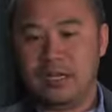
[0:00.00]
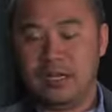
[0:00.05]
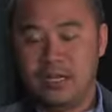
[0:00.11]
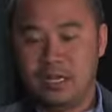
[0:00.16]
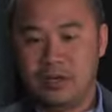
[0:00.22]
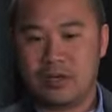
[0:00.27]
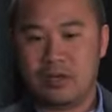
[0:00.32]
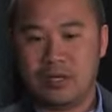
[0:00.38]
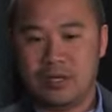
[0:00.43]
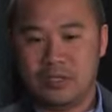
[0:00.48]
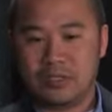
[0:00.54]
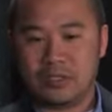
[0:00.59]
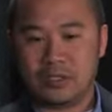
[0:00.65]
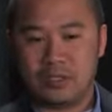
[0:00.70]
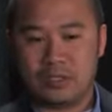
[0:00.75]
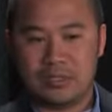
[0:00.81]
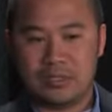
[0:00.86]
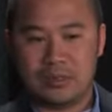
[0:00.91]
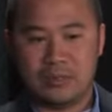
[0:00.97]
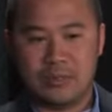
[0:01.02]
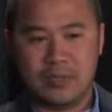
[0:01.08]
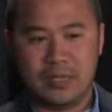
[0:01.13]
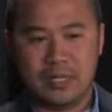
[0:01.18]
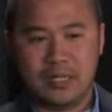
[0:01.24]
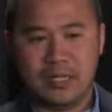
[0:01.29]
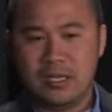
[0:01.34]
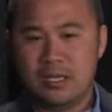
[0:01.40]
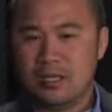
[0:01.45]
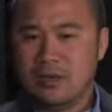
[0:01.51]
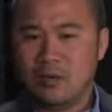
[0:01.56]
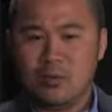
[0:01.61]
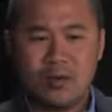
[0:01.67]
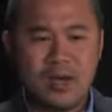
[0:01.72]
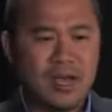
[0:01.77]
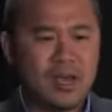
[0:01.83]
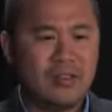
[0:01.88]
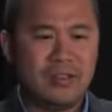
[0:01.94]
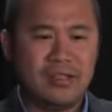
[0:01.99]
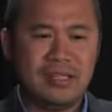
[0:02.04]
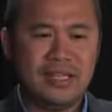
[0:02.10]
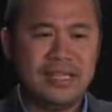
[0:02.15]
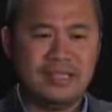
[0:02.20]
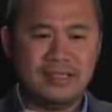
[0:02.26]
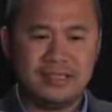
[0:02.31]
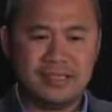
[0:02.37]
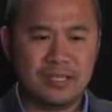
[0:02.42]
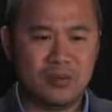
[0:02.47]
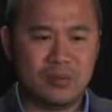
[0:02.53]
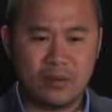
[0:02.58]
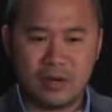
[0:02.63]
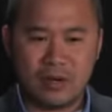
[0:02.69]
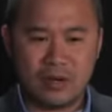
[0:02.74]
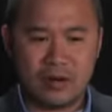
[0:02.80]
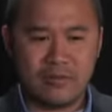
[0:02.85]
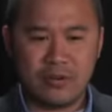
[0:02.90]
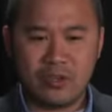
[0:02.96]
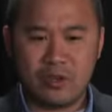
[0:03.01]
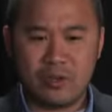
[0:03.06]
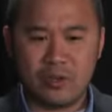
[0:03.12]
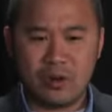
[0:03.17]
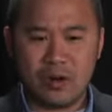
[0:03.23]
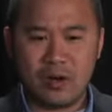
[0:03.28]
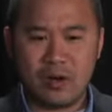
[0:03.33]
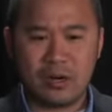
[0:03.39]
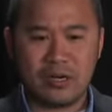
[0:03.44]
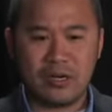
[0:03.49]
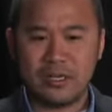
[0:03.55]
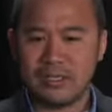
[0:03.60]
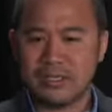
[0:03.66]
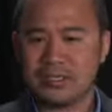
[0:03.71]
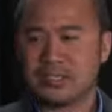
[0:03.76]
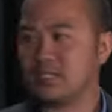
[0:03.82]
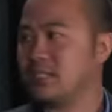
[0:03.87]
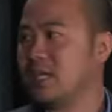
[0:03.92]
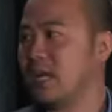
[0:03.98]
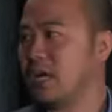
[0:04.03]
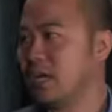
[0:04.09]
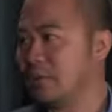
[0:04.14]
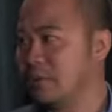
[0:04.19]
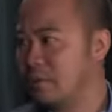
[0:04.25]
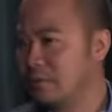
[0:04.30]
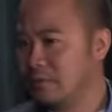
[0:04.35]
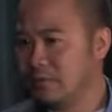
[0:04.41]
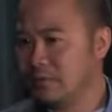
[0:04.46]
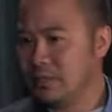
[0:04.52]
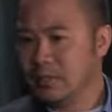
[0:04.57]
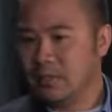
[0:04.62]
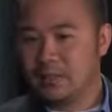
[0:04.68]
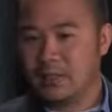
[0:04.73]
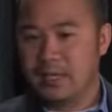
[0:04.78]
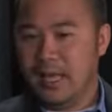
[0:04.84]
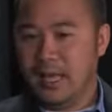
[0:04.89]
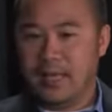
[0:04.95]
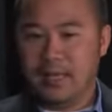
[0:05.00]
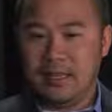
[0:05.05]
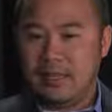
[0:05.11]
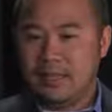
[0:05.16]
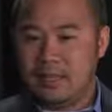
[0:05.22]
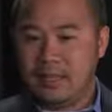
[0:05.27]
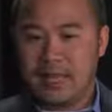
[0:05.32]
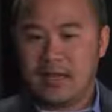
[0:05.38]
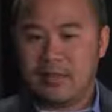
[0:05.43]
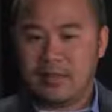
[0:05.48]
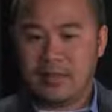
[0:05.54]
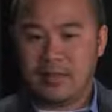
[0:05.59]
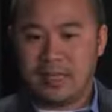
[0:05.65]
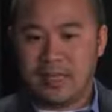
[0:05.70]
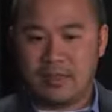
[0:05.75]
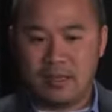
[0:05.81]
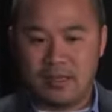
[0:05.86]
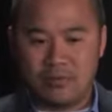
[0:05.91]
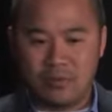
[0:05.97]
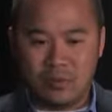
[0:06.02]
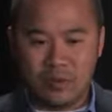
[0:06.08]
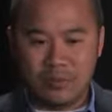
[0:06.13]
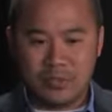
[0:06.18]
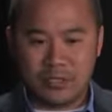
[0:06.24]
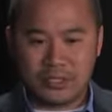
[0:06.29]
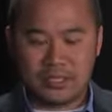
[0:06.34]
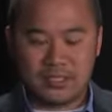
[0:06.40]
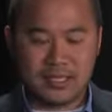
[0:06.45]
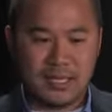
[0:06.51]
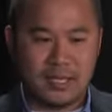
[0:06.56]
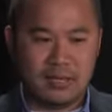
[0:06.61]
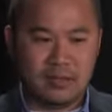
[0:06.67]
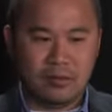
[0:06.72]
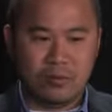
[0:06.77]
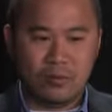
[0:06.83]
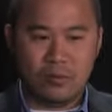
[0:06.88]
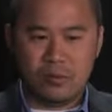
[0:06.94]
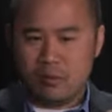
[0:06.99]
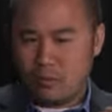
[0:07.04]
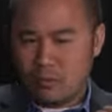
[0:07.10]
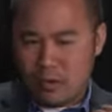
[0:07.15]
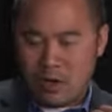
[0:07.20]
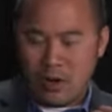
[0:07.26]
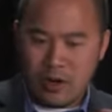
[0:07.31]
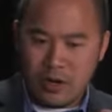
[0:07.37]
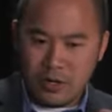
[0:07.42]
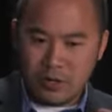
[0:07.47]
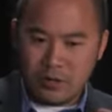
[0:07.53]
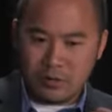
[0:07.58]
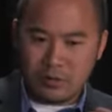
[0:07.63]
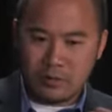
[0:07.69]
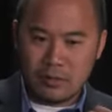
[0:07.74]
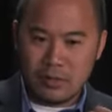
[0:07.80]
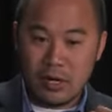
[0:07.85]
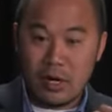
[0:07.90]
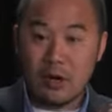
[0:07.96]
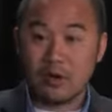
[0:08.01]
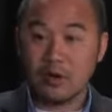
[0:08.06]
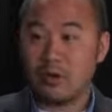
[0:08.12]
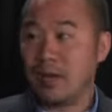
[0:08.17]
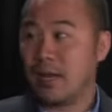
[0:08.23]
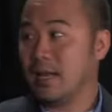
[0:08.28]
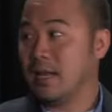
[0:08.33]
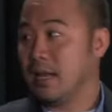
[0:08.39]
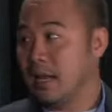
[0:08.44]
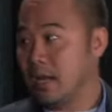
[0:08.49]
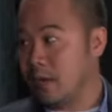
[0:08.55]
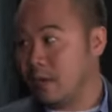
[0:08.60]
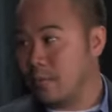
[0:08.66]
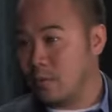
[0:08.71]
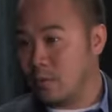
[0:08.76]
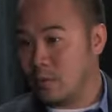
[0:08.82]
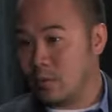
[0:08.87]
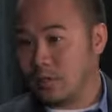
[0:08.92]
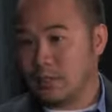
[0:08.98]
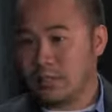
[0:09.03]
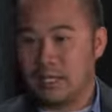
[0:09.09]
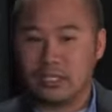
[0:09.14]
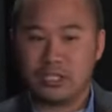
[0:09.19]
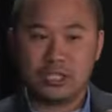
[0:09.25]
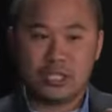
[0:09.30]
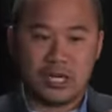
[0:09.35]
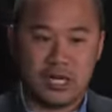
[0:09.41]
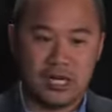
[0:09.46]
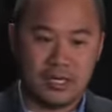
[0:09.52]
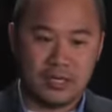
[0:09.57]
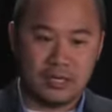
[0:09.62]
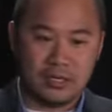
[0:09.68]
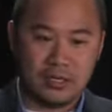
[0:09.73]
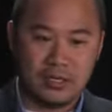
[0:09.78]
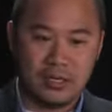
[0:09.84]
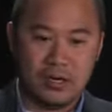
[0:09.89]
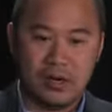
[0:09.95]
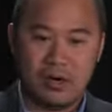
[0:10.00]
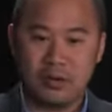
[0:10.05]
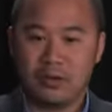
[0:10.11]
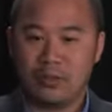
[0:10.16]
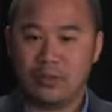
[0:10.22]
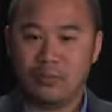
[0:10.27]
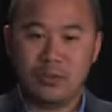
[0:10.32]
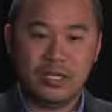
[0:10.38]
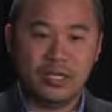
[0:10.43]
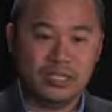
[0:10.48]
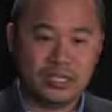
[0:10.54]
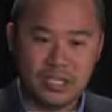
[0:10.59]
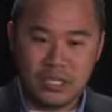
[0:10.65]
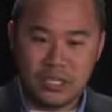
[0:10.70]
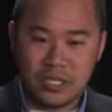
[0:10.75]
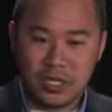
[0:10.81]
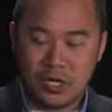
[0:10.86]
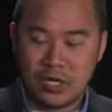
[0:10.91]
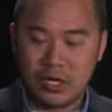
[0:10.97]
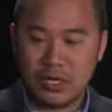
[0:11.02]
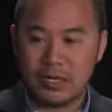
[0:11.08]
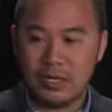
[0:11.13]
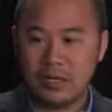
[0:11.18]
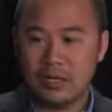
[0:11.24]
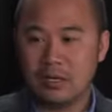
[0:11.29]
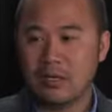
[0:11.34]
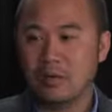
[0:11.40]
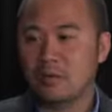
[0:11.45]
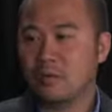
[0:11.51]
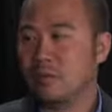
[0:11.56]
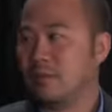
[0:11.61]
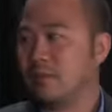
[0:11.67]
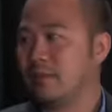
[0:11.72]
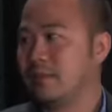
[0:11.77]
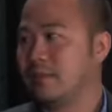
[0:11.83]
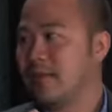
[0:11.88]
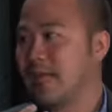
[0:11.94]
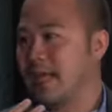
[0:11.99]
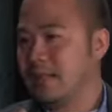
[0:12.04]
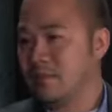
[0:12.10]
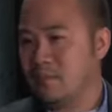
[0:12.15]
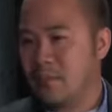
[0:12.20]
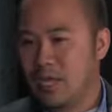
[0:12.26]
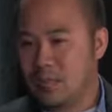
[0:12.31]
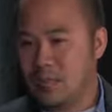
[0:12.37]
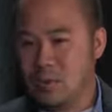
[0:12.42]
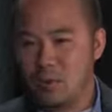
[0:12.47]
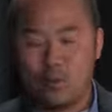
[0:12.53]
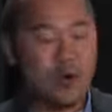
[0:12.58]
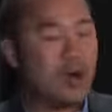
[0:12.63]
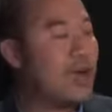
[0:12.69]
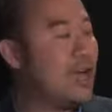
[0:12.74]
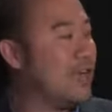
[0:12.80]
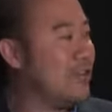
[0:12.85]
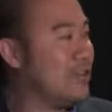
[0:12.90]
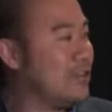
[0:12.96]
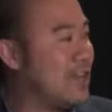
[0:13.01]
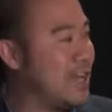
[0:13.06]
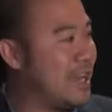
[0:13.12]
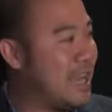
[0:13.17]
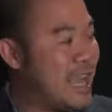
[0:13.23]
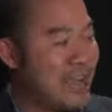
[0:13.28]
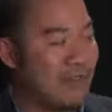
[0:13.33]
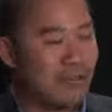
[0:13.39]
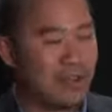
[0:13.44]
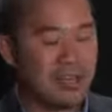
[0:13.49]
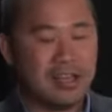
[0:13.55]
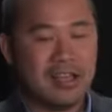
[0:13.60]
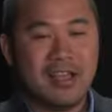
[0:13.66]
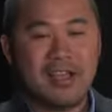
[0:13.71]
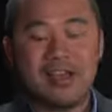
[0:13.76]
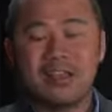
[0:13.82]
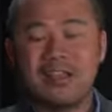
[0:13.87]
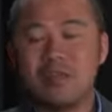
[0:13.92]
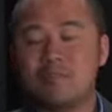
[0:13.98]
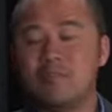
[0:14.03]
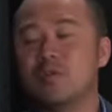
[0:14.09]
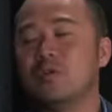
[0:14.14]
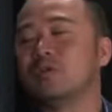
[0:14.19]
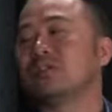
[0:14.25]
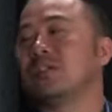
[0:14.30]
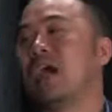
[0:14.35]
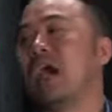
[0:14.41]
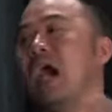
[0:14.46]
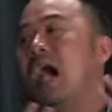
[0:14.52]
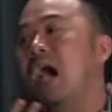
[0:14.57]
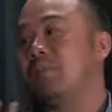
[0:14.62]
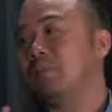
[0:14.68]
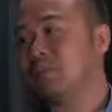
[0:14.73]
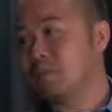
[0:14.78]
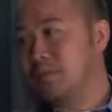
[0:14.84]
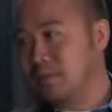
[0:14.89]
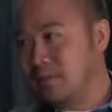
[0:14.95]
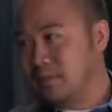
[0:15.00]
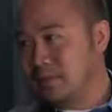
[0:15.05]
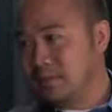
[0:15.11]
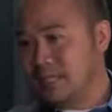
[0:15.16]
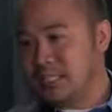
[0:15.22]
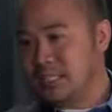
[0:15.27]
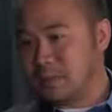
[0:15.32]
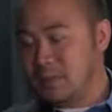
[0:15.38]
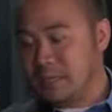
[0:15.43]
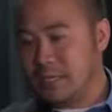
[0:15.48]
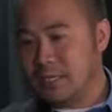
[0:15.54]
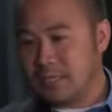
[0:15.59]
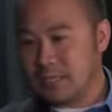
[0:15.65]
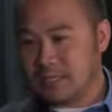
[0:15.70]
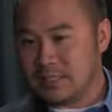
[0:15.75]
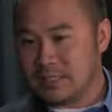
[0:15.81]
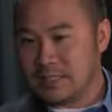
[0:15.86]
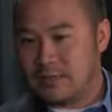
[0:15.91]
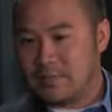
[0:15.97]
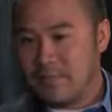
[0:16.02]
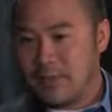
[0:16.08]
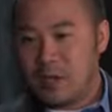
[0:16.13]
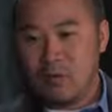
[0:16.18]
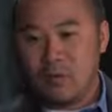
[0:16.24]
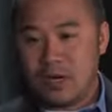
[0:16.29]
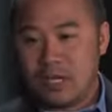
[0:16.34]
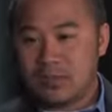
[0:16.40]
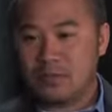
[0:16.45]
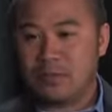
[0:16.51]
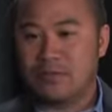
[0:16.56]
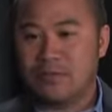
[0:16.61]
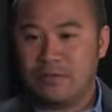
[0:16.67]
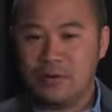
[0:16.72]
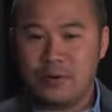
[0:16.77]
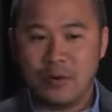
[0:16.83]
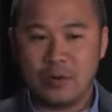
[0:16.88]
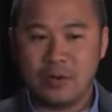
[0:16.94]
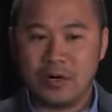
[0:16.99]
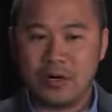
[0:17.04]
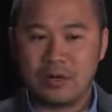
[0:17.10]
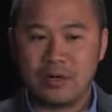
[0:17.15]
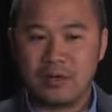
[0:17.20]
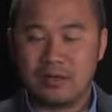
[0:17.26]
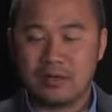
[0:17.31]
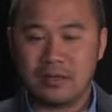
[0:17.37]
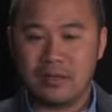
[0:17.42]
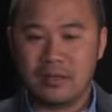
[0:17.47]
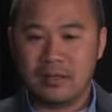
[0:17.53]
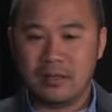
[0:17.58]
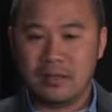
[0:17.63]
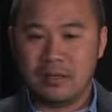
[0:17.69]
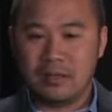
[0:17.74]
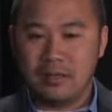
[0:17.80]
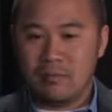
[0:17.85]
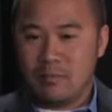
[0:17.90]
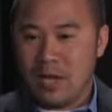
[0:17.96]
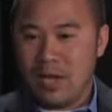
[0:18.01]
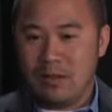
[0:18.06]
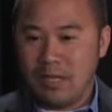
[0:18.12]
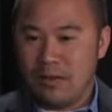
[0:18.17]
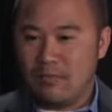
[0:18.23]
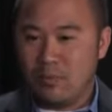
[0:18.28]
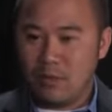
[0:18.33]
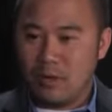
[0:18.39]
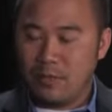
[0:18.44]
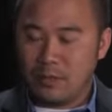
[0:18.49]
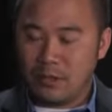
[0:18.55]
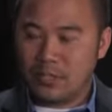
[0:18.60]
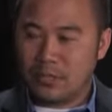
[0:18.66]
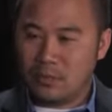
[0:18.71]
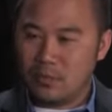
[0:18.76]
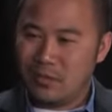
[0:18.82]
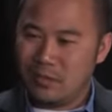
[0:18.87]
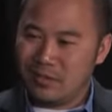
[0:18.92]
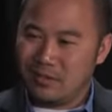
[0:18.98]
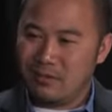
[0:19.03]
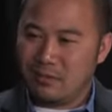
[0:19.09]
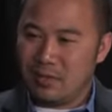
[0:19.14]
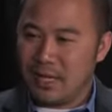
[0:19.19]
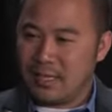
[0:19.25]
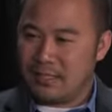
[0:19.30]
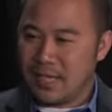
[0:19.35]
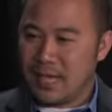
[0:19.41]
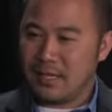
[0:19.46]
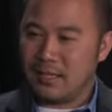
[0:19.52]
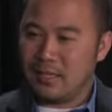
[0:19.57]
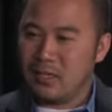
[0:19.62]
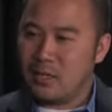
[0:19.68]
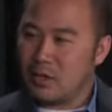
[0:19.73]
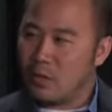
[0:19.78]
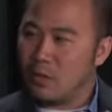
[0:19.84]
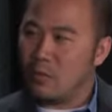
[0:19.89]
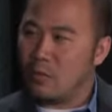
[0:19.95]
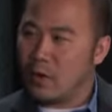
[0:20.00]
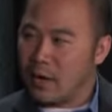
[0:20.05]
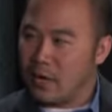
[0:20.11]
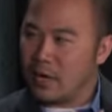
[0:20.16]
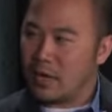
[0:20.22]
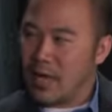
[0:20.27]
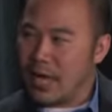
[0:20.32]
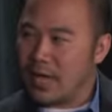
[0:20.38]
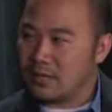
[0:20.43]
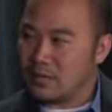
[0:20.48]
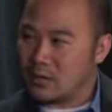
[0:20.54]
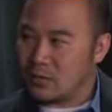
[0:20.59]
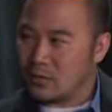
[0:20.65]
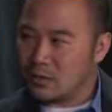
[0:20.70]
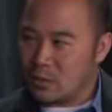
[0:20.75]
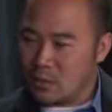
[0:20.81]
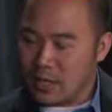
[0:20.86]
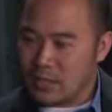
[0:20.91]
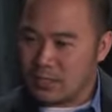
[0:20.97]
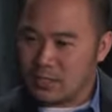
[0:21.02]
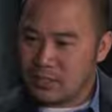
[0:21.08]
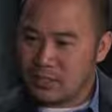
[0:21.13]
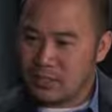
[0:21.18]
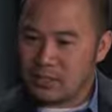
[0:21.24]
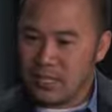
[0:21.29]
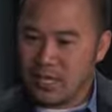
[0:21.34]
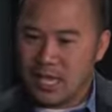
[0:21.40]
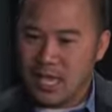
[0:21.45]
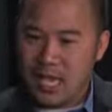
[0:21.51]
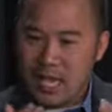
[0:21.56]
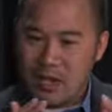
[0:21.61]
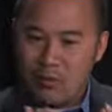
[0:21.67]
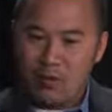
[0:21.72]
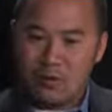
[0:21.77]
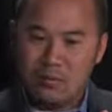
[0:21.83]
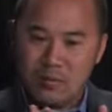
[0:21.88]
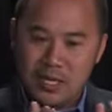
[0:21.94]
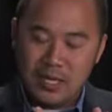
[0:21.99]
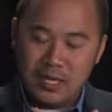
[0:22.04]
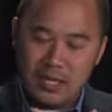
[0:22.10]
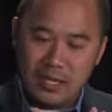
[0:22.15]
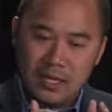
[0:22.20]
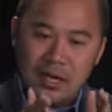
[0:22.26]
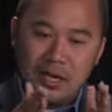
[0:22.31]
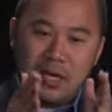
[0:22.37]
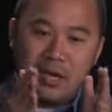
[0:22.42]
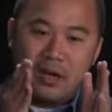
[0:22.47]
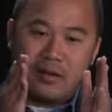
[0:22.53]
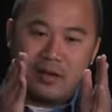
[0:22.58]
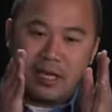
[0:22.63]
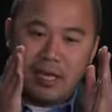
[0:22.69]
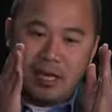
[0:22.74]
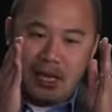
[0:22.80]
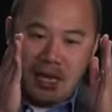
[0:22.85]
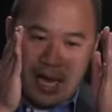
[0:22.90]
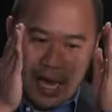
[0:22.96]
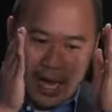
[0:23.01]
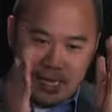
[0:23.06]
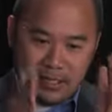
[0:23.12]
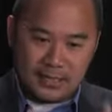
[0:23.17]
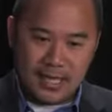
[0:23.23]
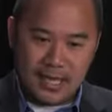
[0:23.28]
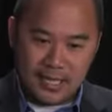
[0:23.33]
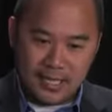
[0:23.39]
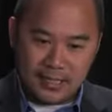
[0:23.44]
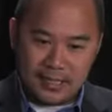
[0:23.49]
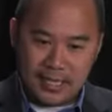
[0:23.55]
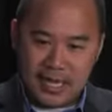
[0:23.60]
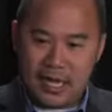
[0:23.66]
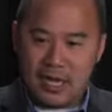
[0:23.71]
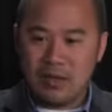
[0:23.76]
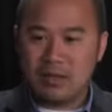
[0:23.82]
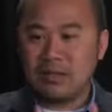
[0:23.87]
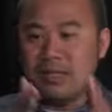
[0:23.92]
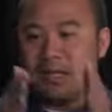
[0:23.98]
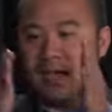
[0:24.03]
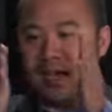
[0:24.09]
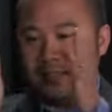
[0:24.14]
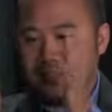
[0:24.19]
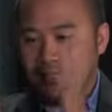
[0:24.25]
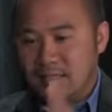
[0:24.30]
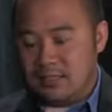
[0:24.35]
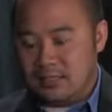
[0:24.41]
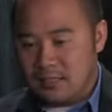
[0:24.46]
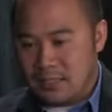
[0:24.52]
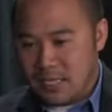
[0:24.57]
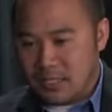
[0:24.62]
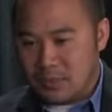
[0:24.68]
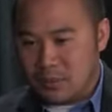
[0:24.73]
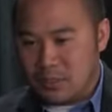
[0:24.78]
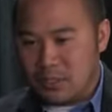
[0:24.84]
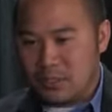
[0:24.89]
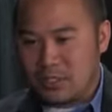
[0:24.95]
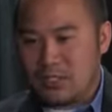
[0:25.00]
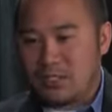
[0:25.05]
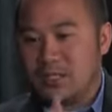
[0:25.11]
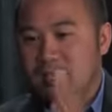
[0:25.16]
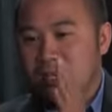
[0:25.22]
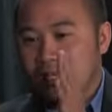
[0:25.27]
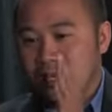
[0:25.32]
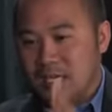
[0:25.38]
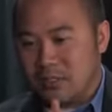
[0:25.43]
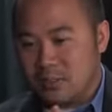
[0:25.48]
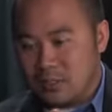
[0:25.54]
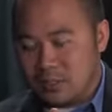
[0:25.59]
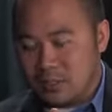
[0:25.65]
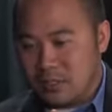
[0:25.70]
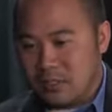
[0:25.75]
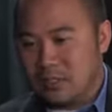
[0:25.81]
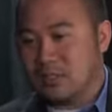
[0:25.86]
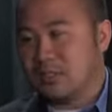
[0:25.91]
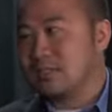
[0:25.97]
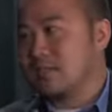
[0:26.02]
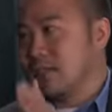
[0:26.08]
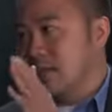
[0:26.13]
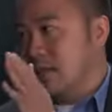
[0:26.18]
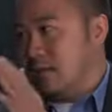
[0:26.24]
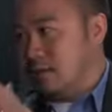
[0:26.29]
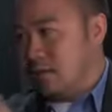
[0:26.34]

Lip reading: here internally, but wow, the latency wherever you are is just terrible. And now that level 1 person can say, well, where are you? Oh, you're at an airport in China on a 3G card. Well, that may be why you're not having the most optimal experience. Whereas before, my level 1 person wouldn't exactly know where to ask those questions. It would be, okay, I take it down, I send it to the next person looks, and